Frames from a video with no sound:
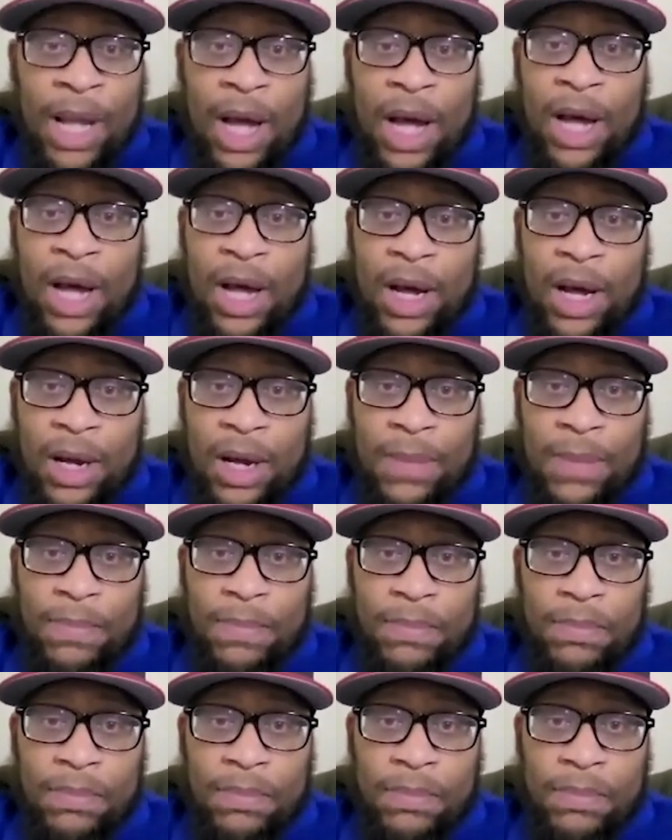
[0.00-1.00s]
uh,
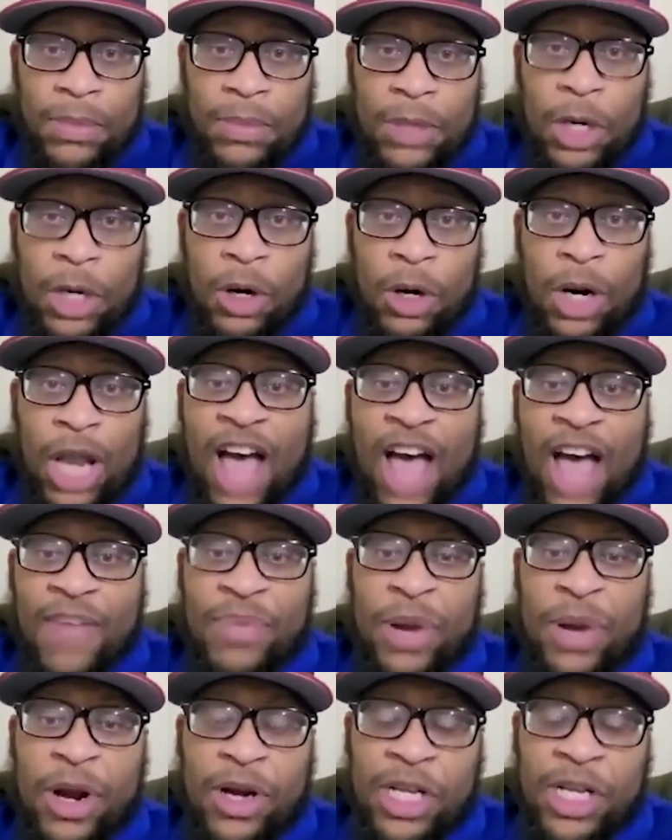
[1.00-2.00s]
during the
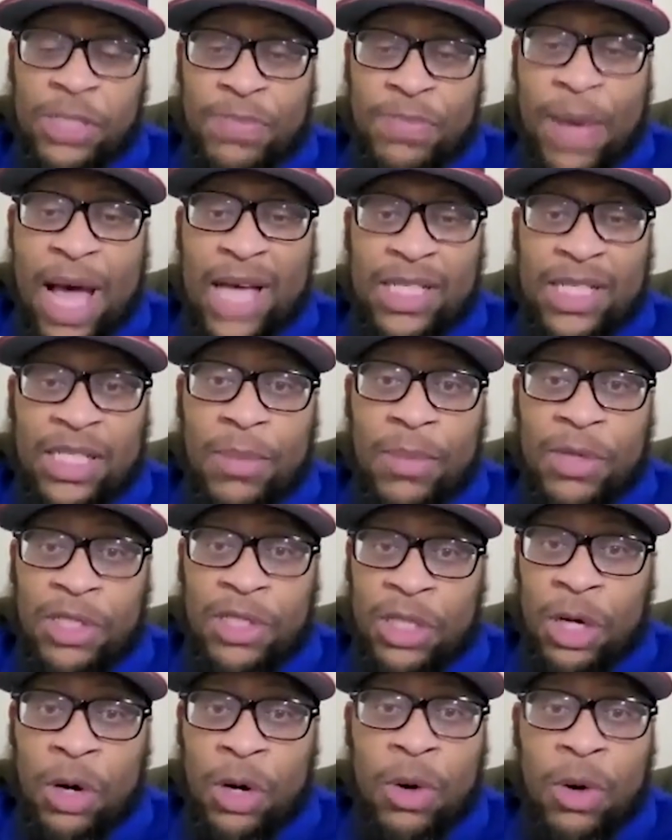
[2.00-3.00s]
live period this past
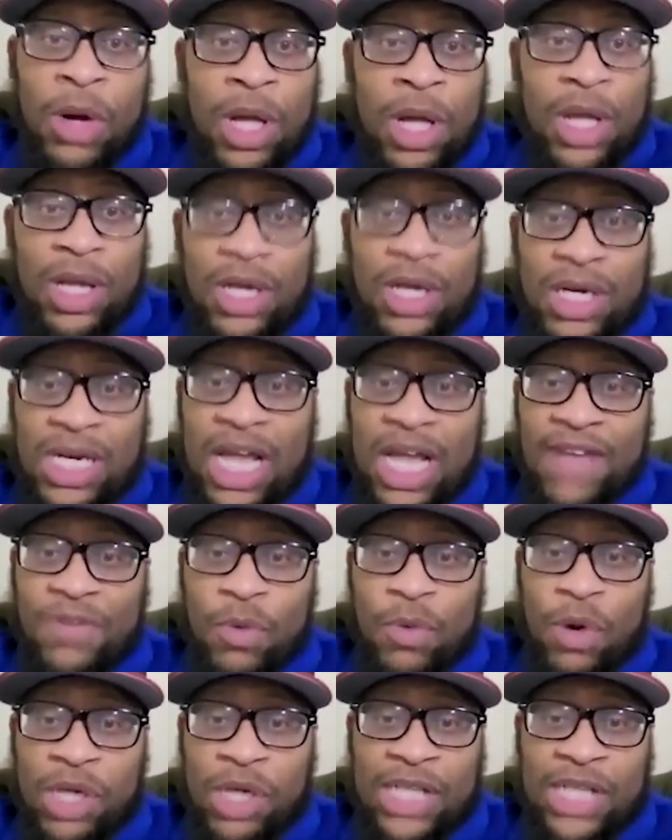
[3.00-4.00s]
summer. So
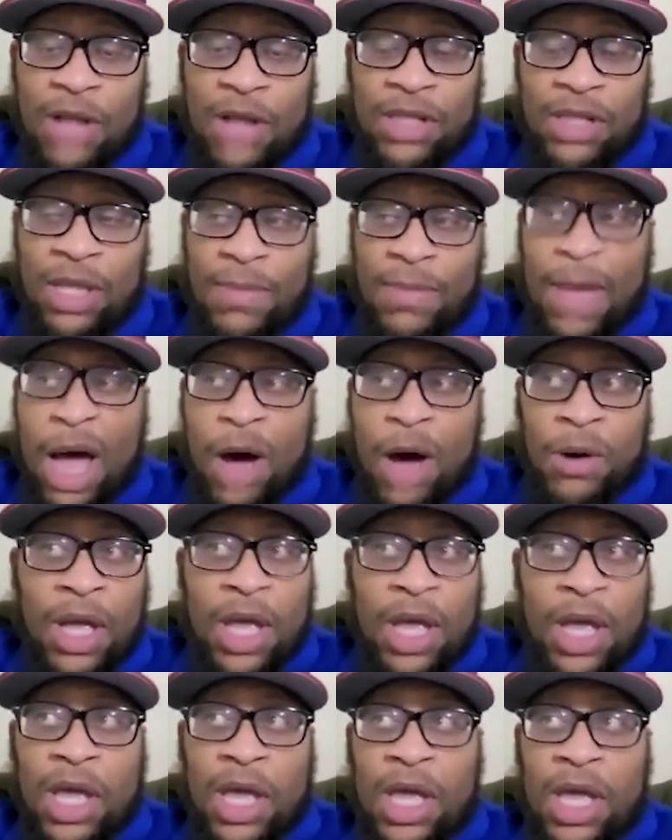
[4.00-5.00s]
definitely want to shout them
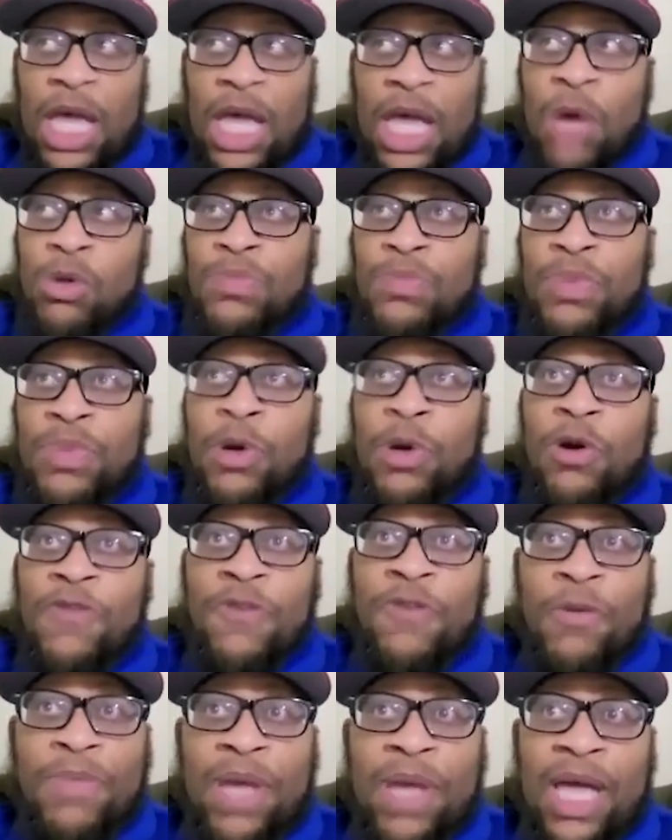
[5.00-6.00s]
out. It was
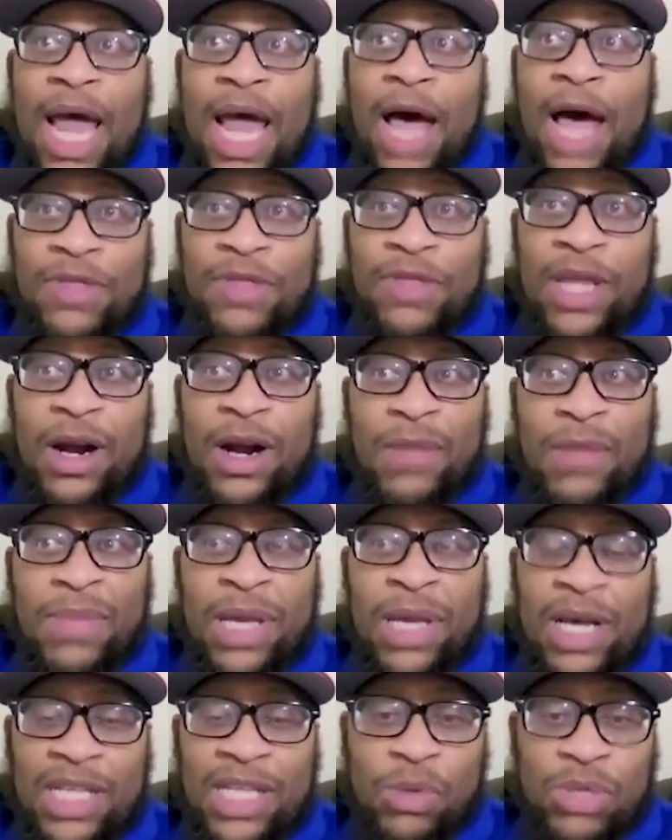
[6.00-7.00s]
beautiful being out there
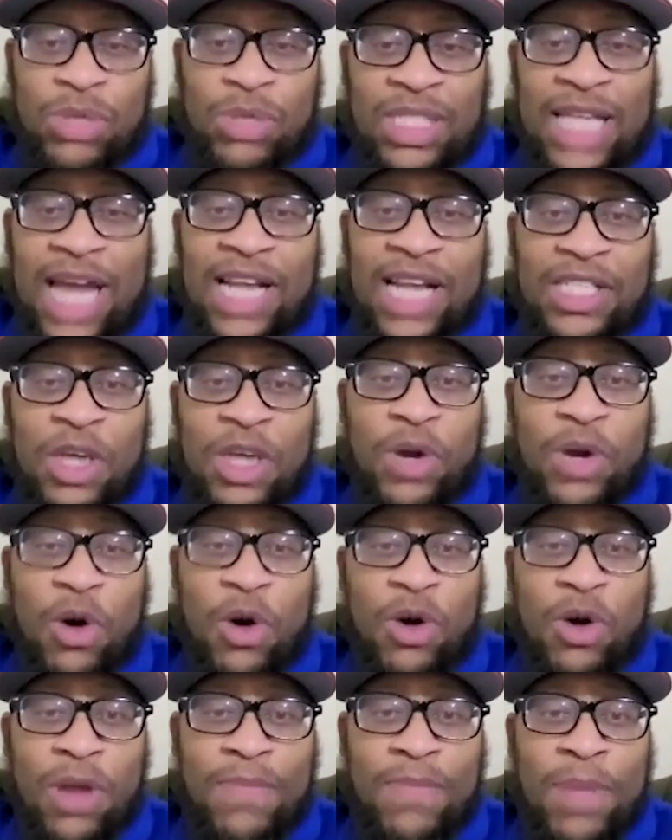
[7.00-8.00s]
because it was San
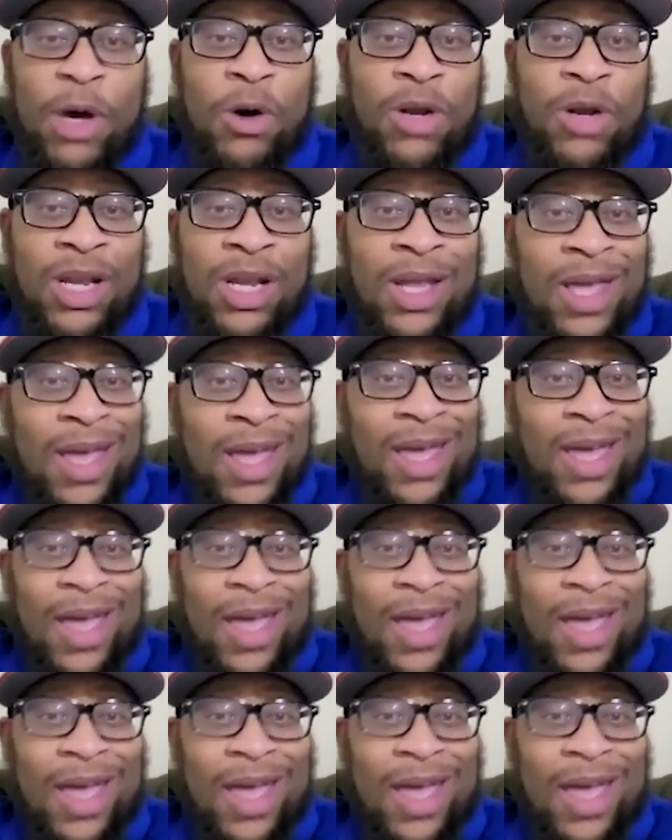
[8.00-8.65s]
Antonio in the building,